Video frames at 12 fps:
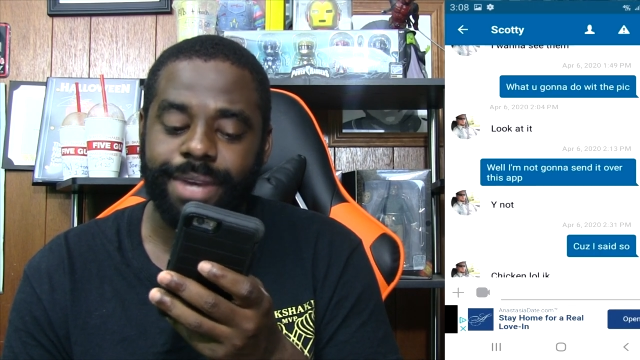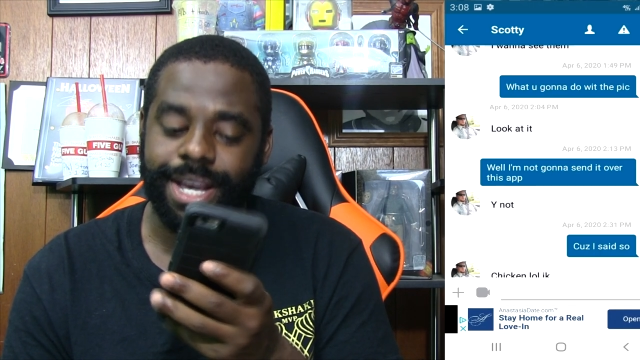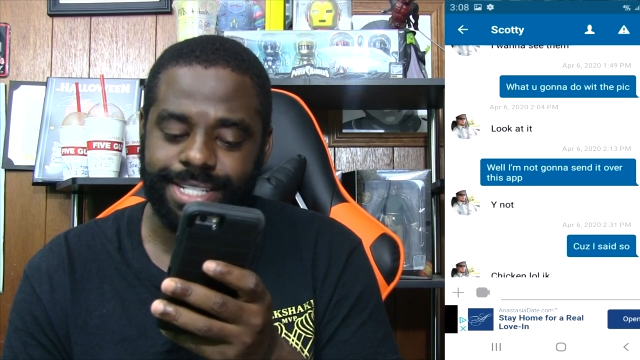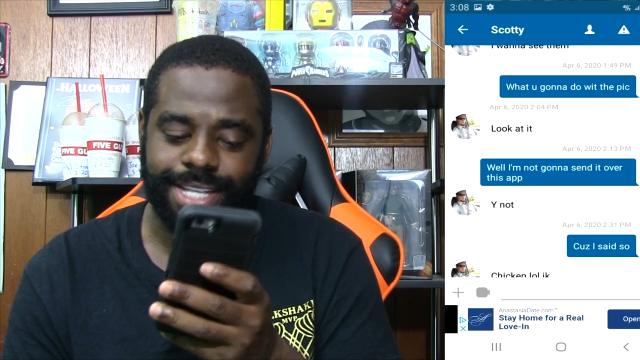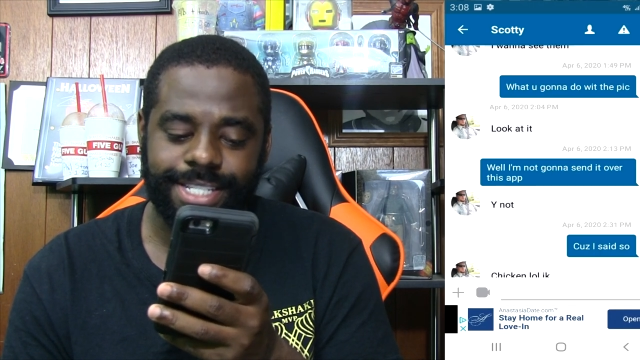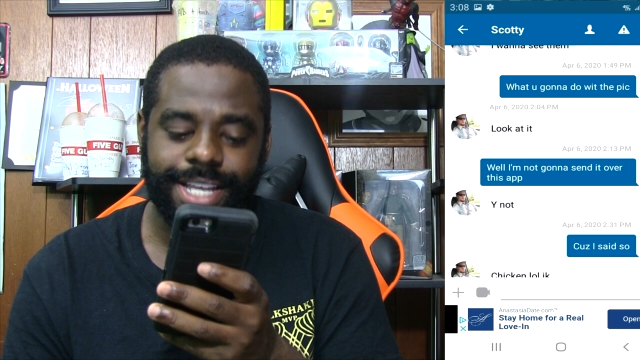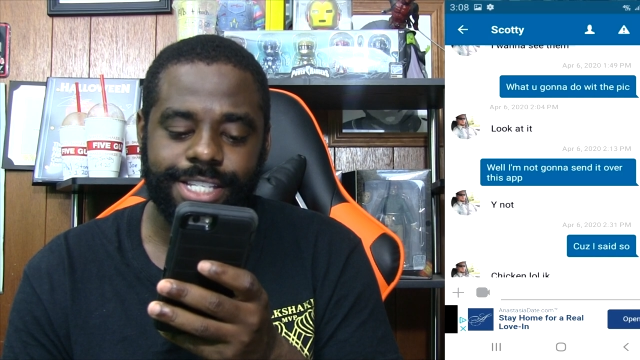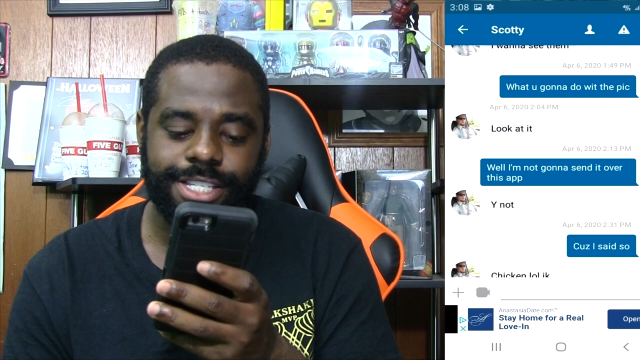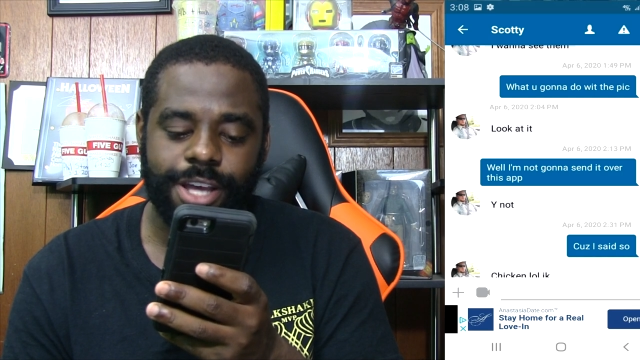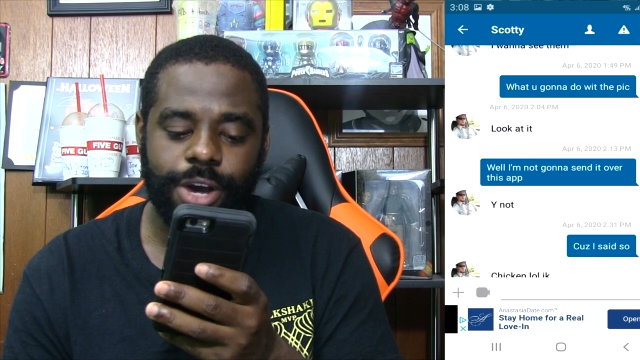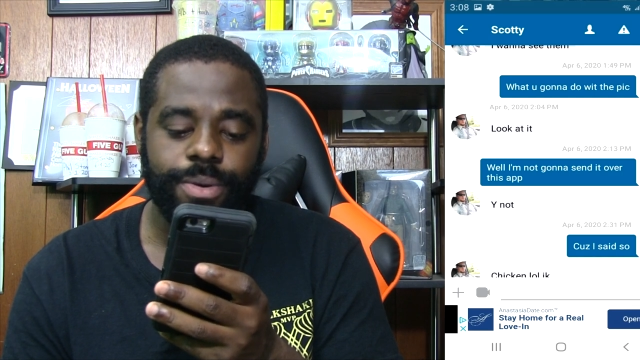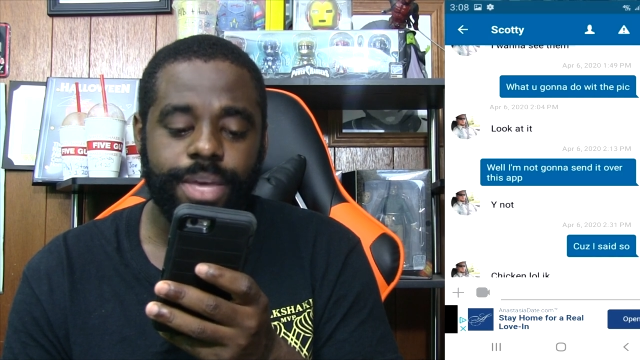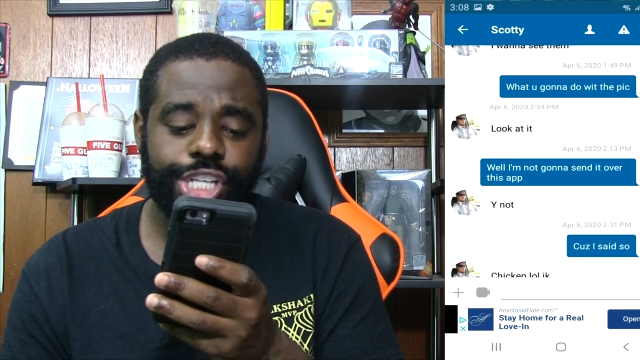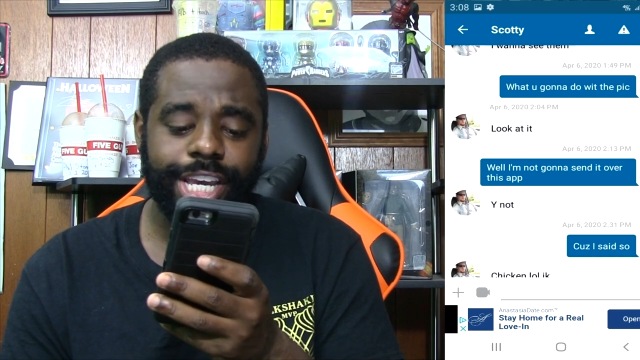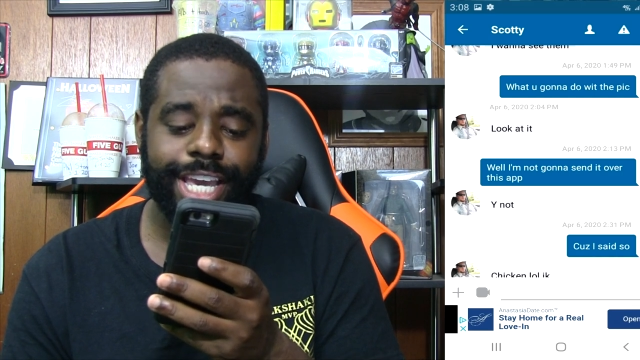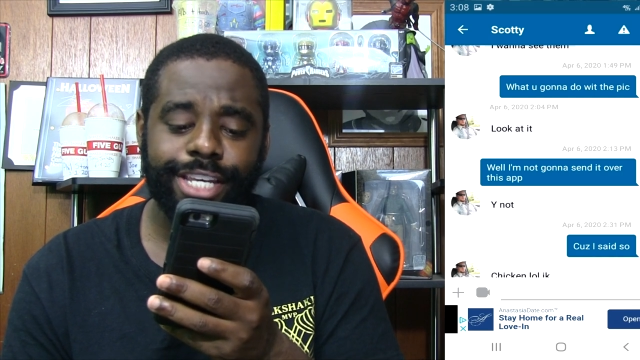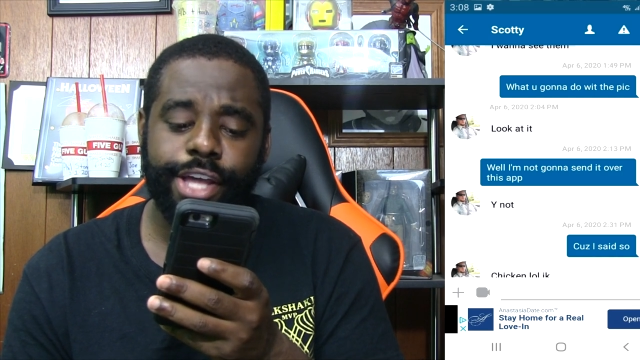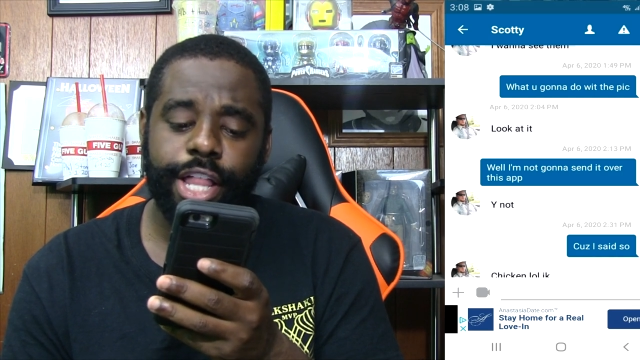Because I said so.
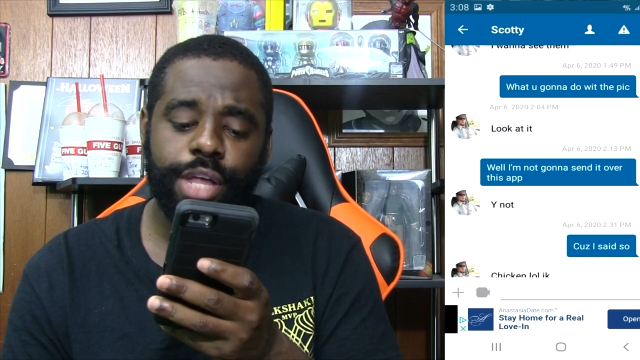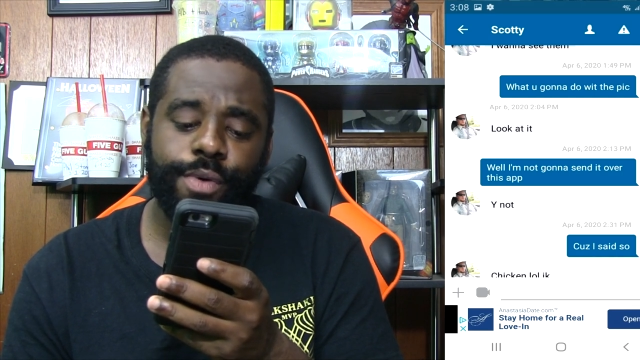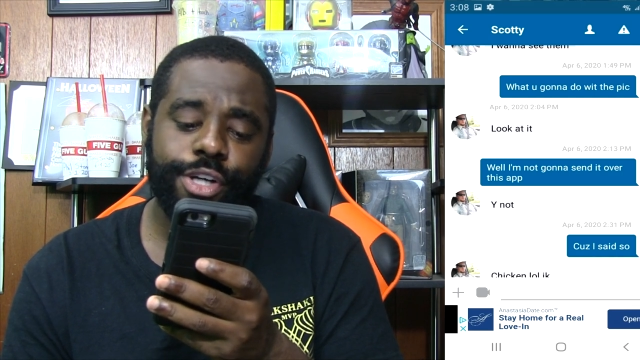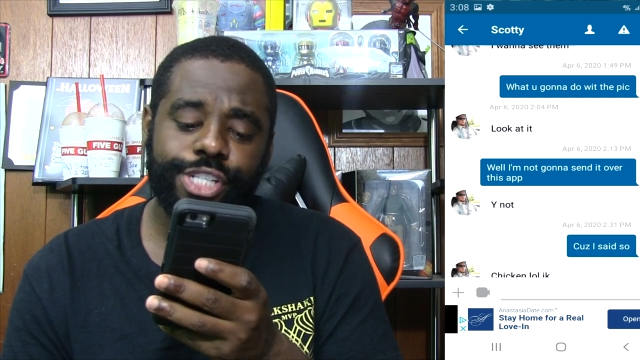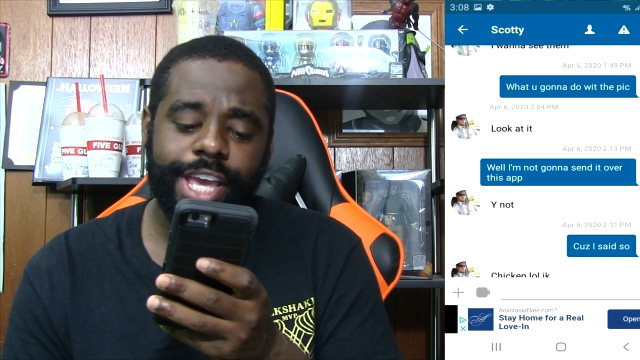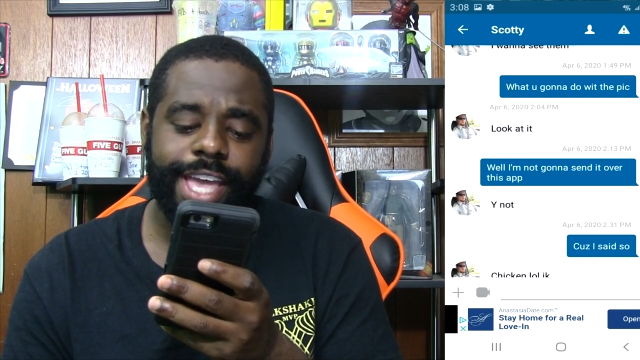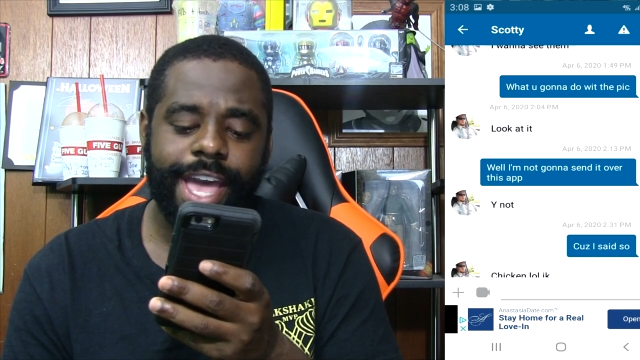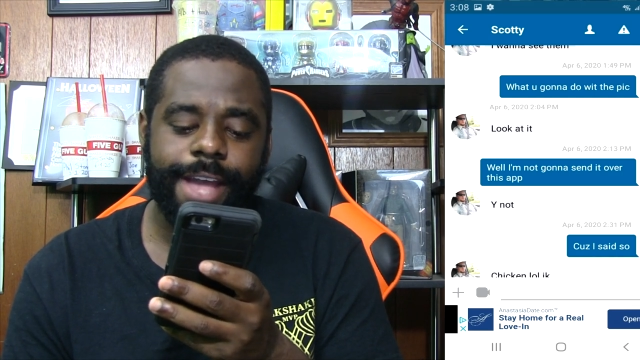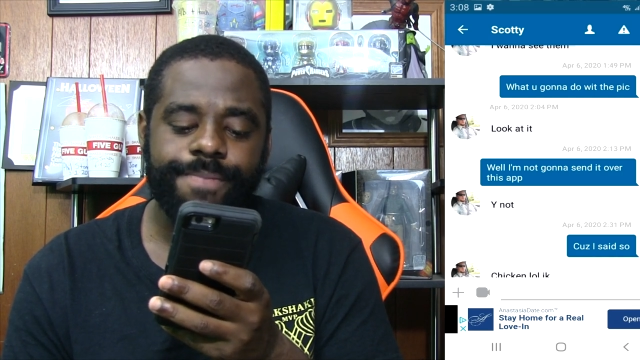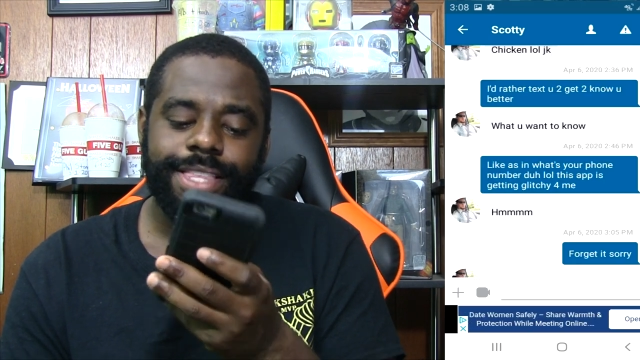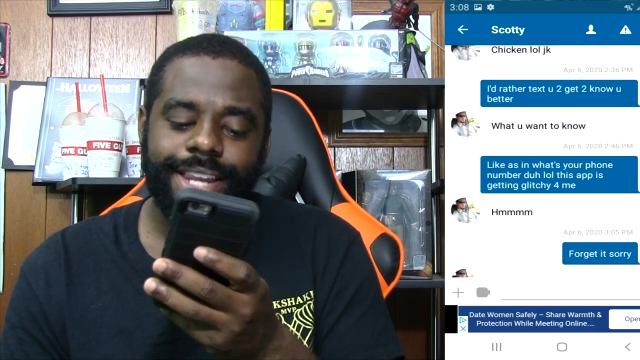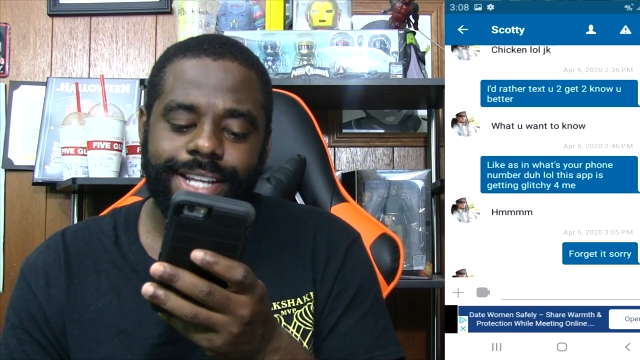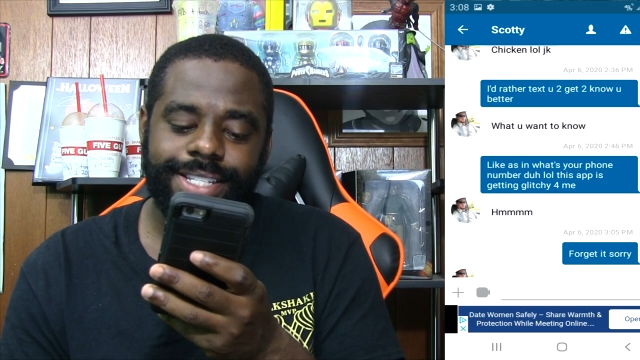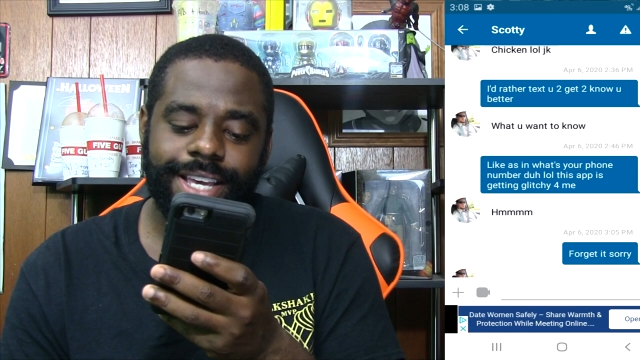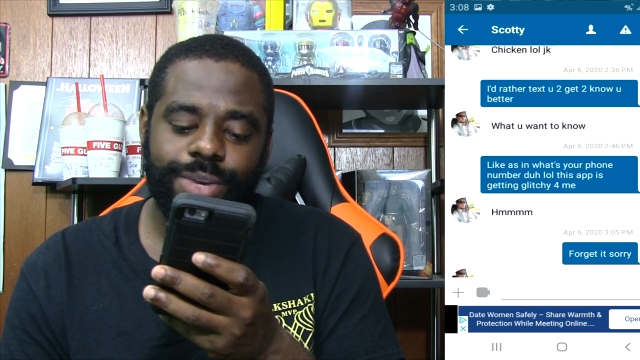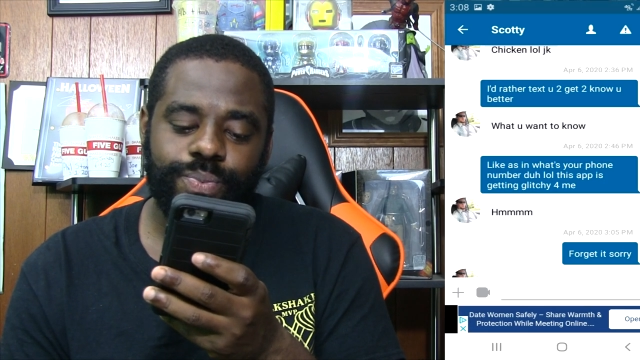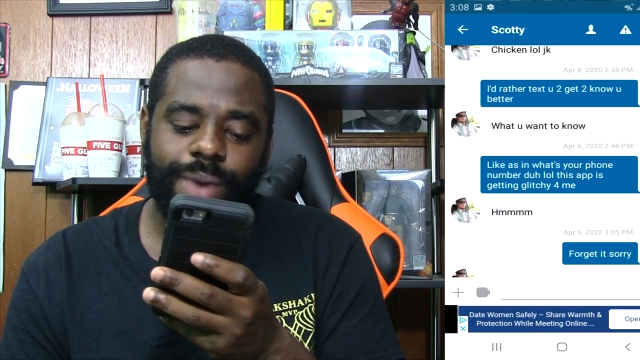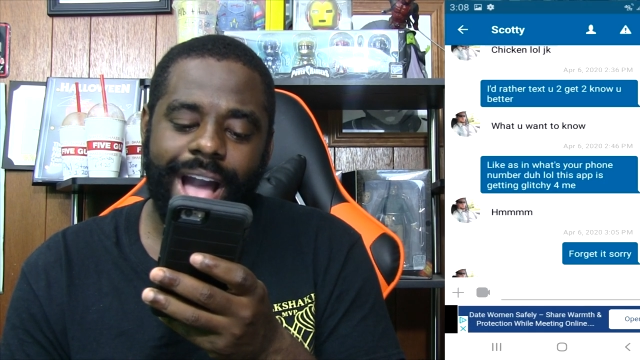Chicken, LOOJK. Then I said,